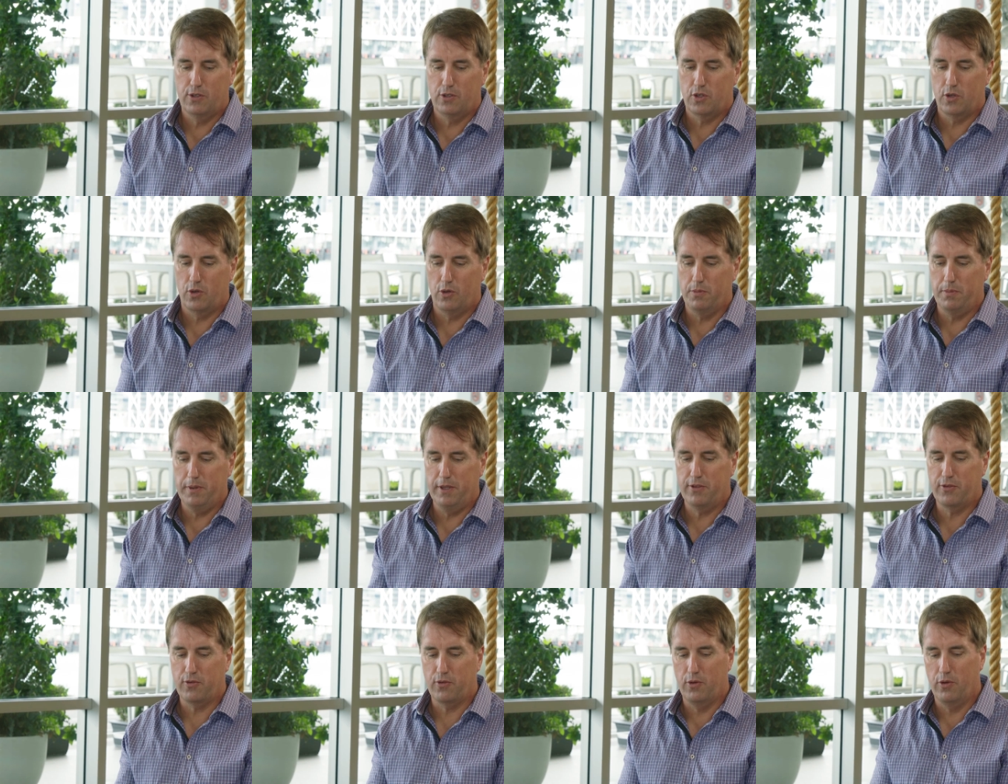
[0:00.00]
talk me
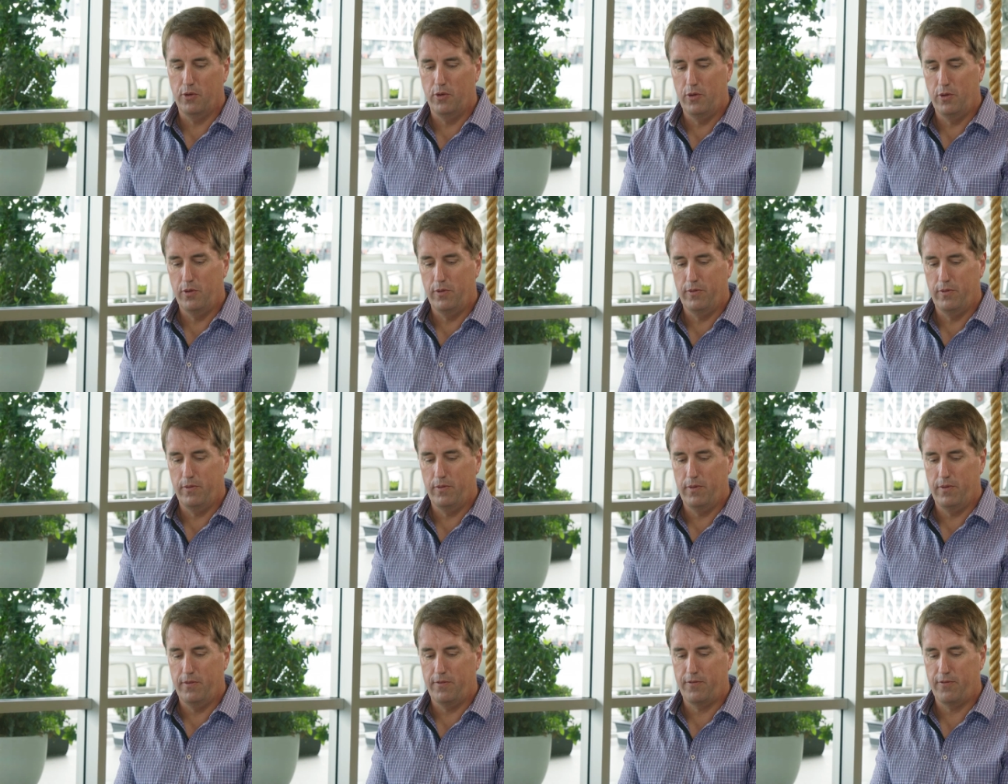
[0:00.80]
through
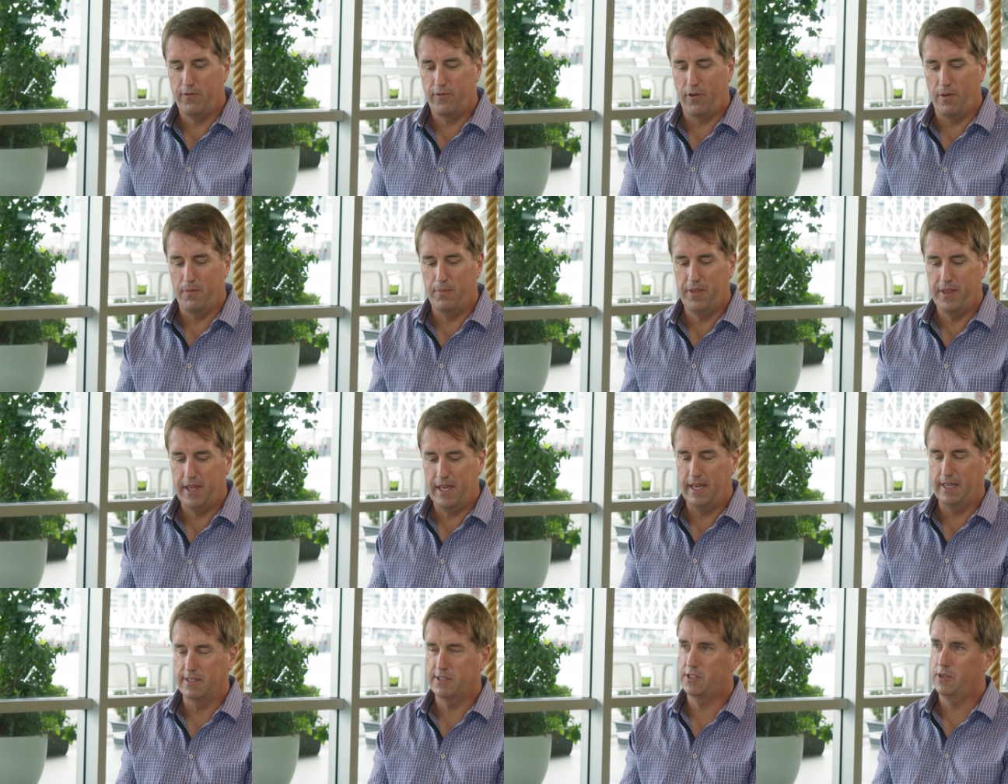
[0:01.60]
from
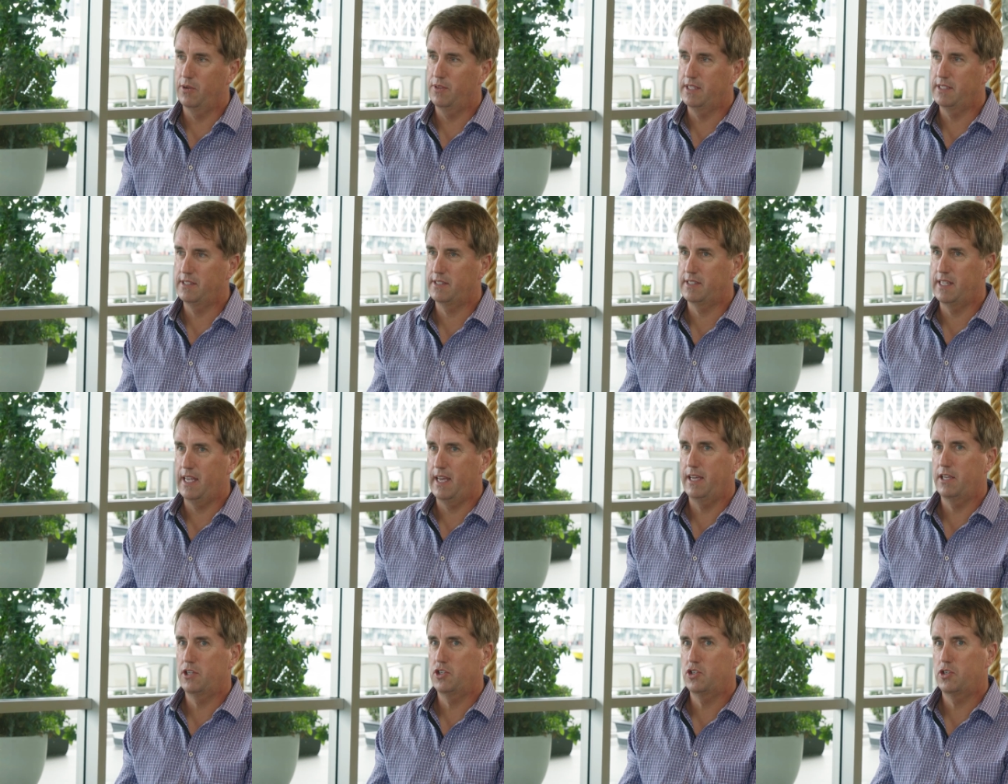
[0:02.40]
there. So at this
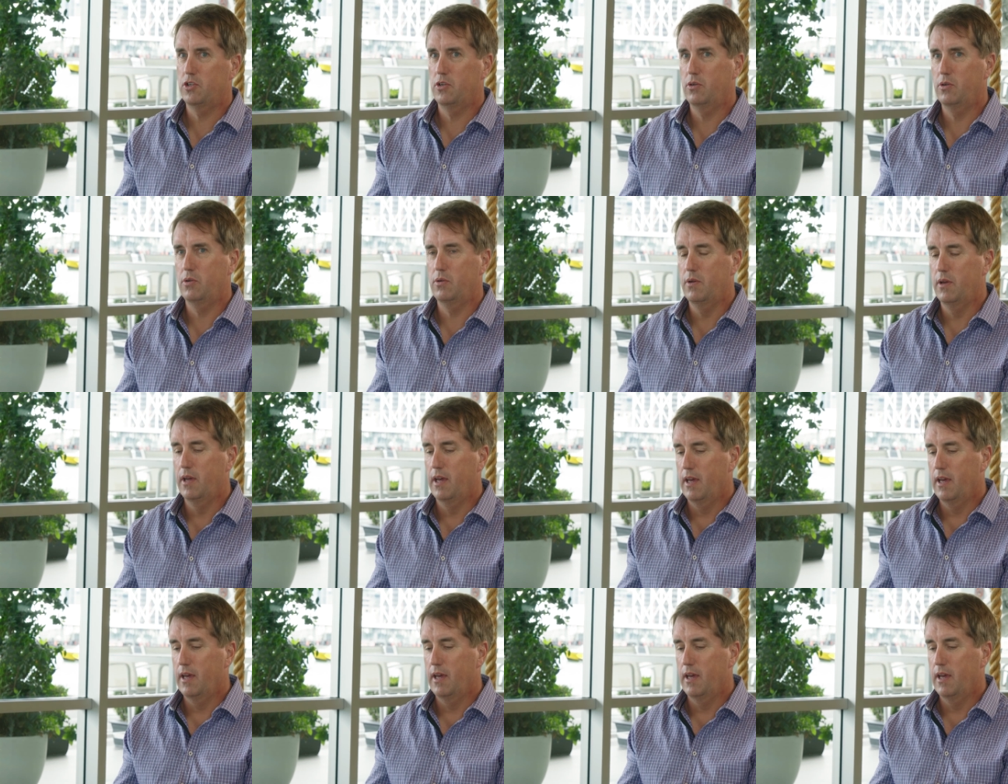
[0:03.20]
stage, you